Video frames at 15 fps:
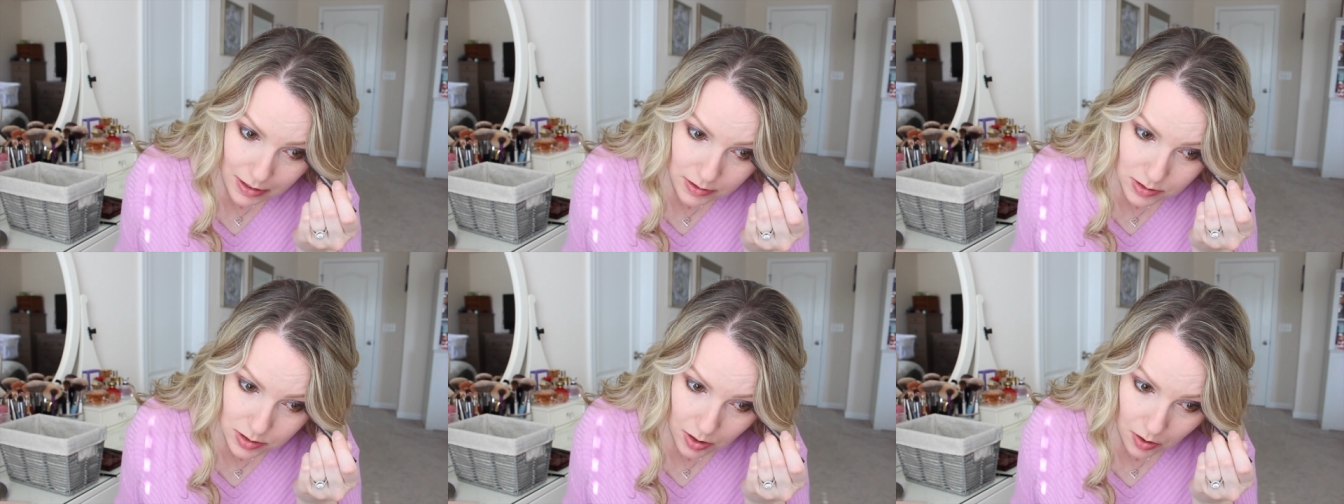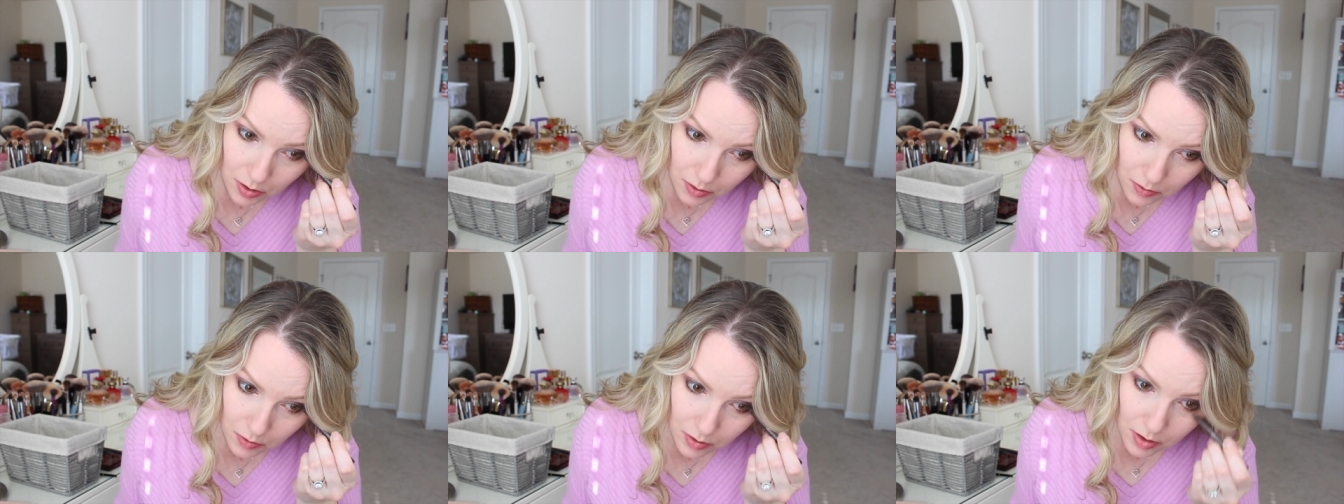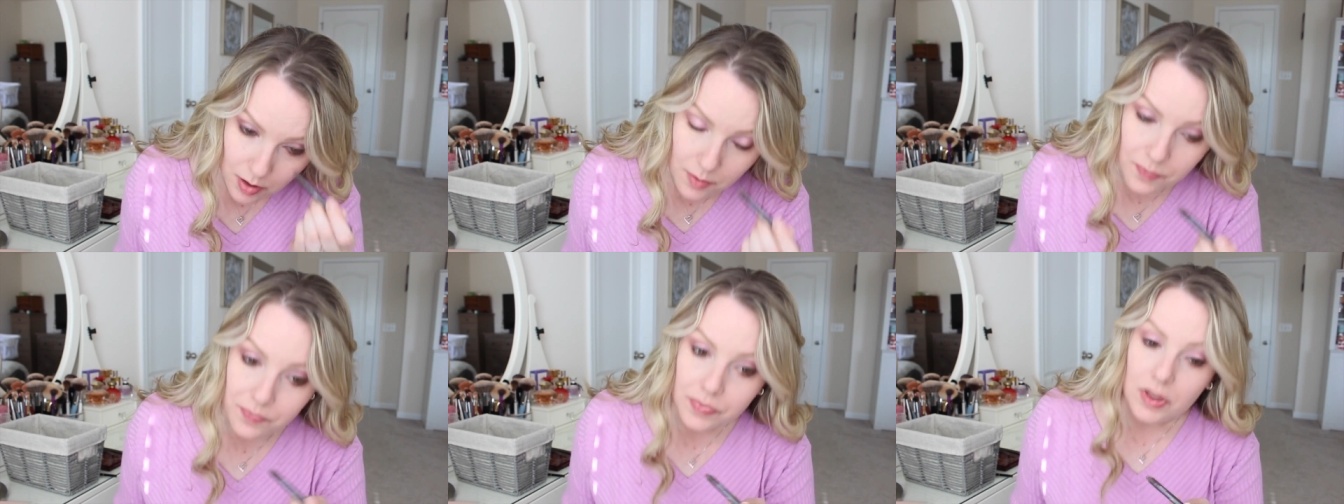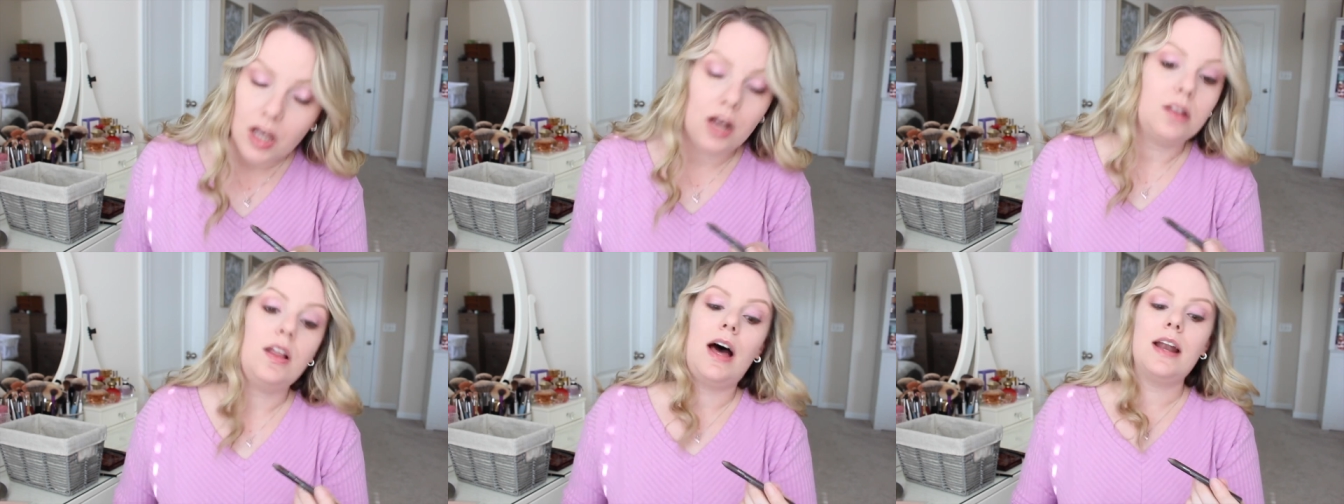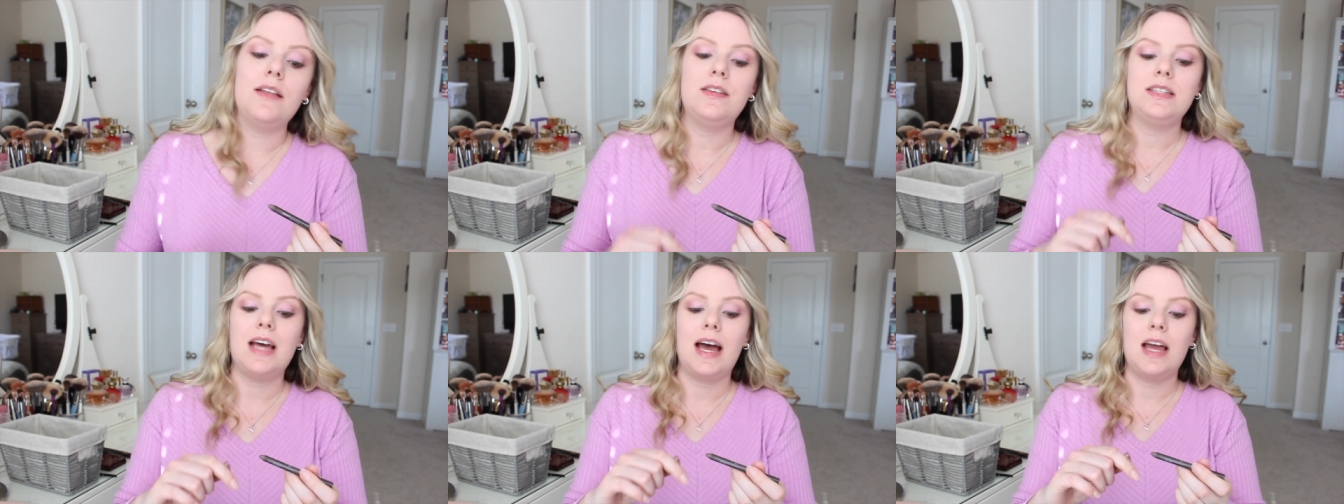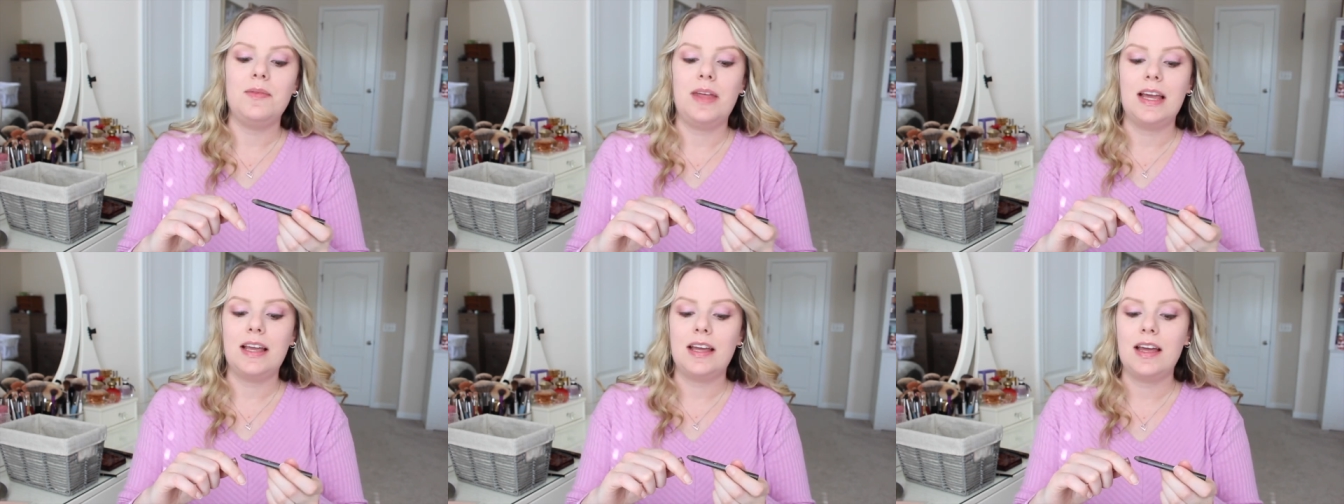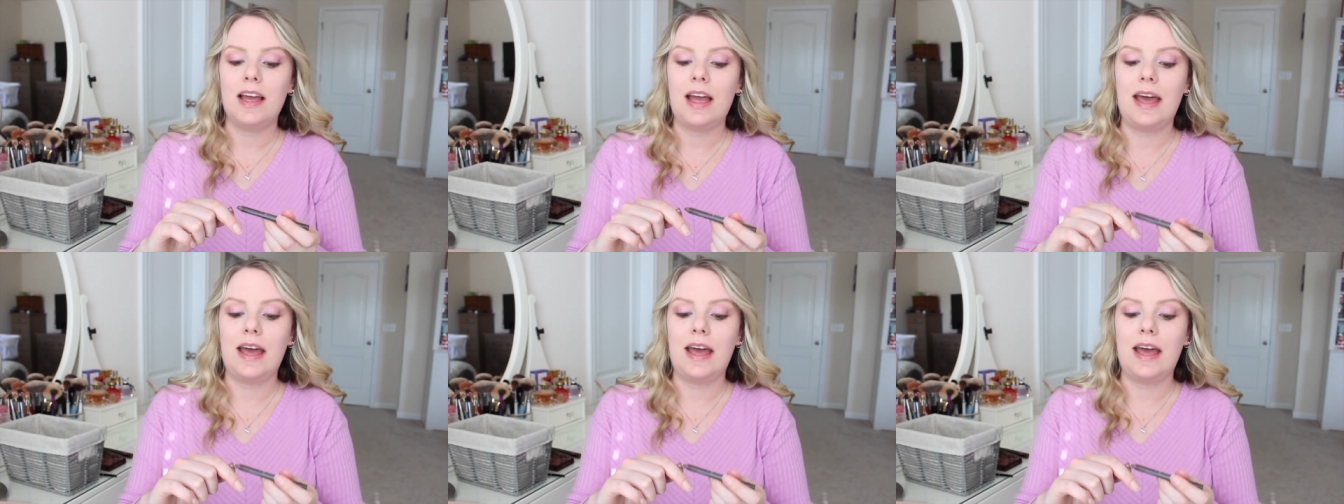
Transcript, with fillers: And so a lot of the time, like,